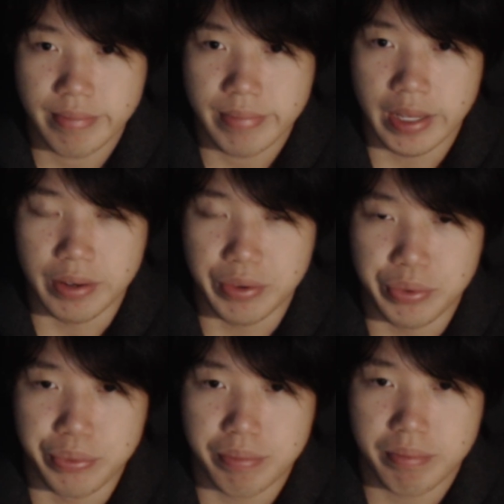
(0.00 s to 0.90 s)
you know,
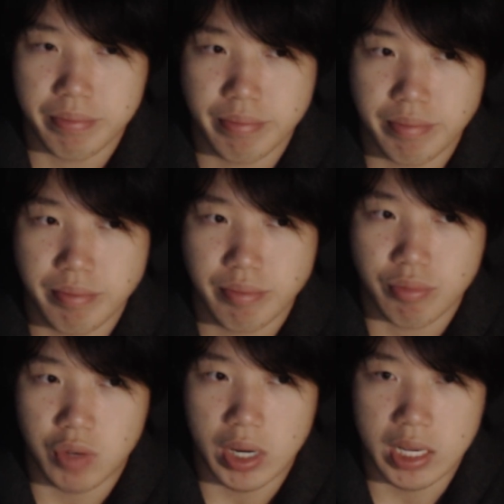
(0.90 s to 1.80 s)

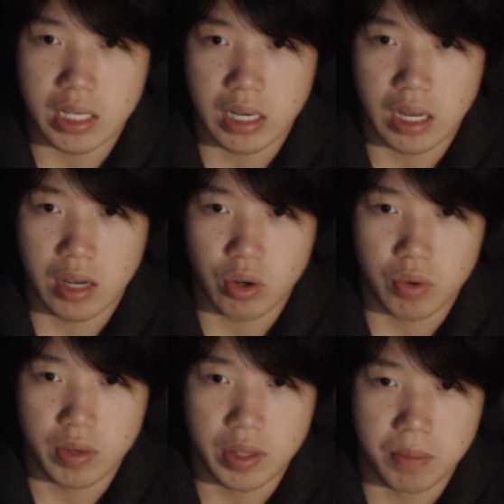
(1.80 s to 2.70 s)
writing an
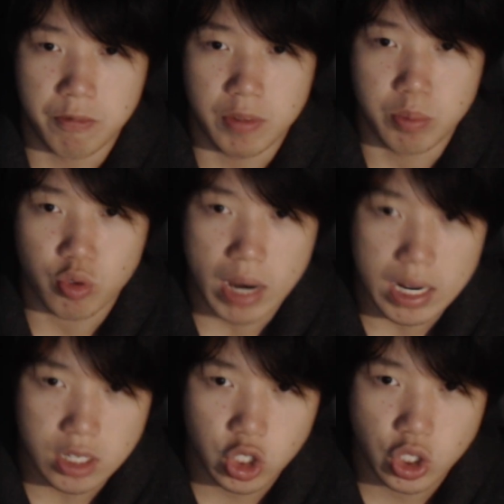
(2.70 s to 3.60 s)
algorithm from
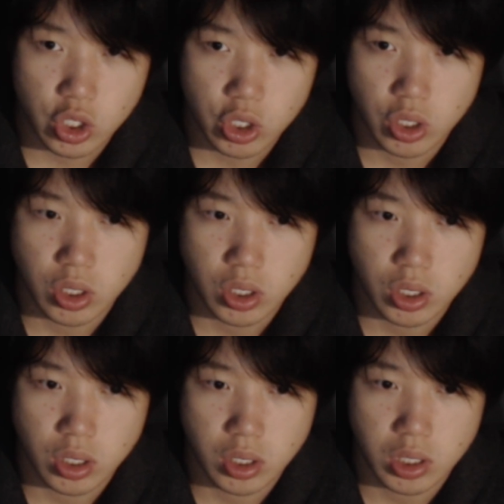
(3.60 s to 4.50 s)
scratch,
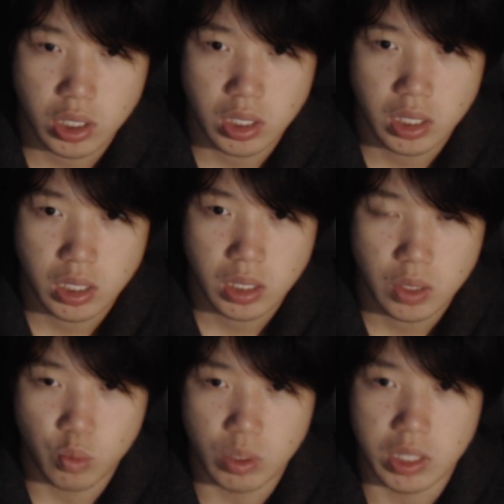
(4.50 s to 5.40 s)

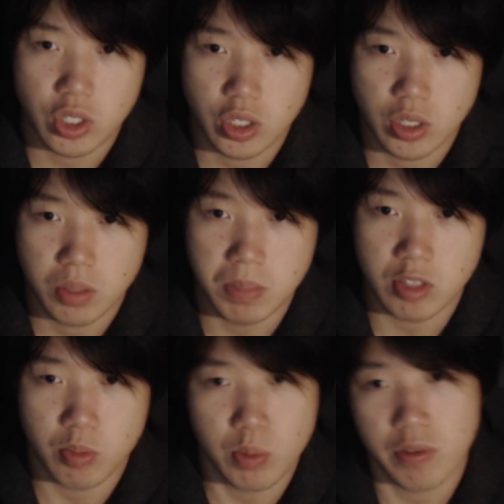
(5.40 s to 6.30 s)
which
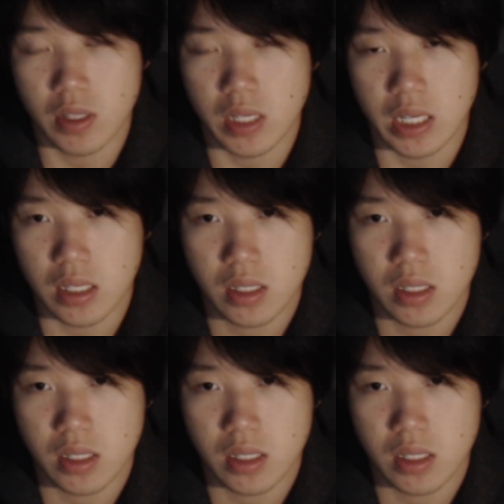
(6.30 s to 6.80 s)
makes me feel like